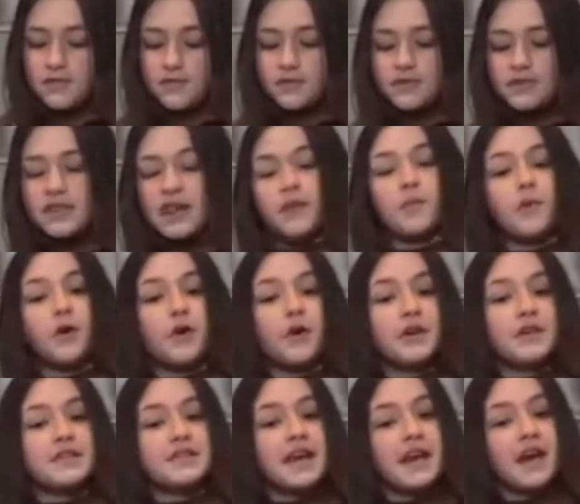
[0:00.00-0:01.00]
Then we're
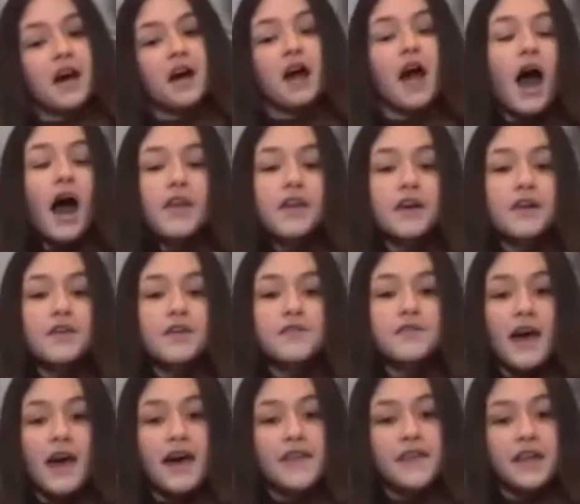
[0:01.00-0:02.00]
going to take our other
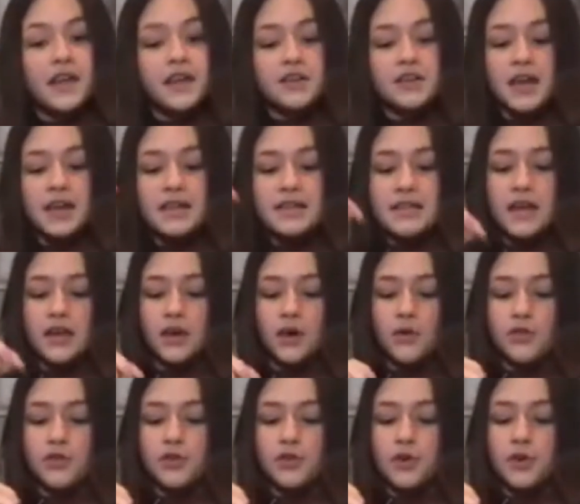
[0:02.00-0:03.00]
flat lanyard lace and go
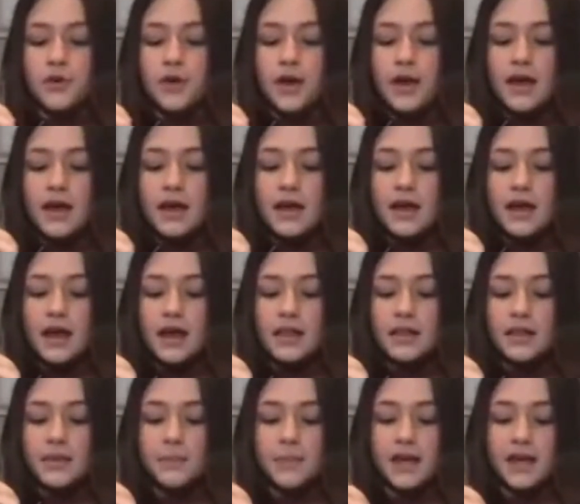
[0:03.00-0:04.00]
through
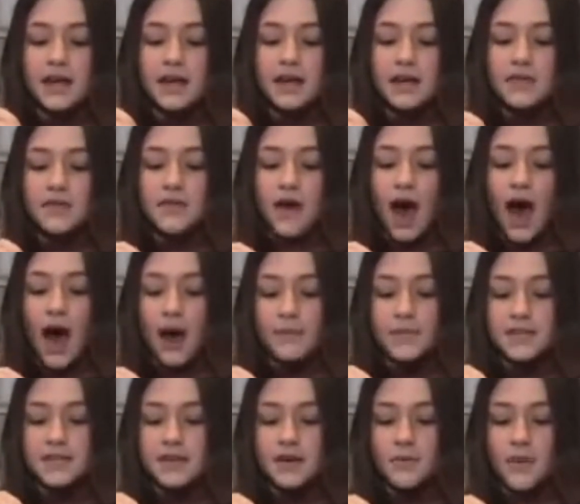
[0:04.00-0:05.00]
the bead the
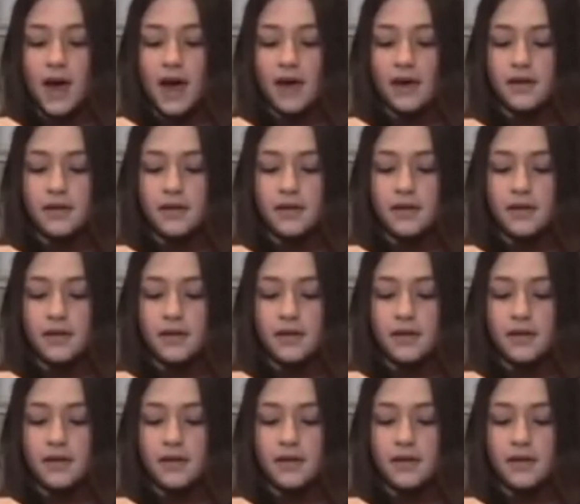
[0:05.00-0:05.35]
opposite way.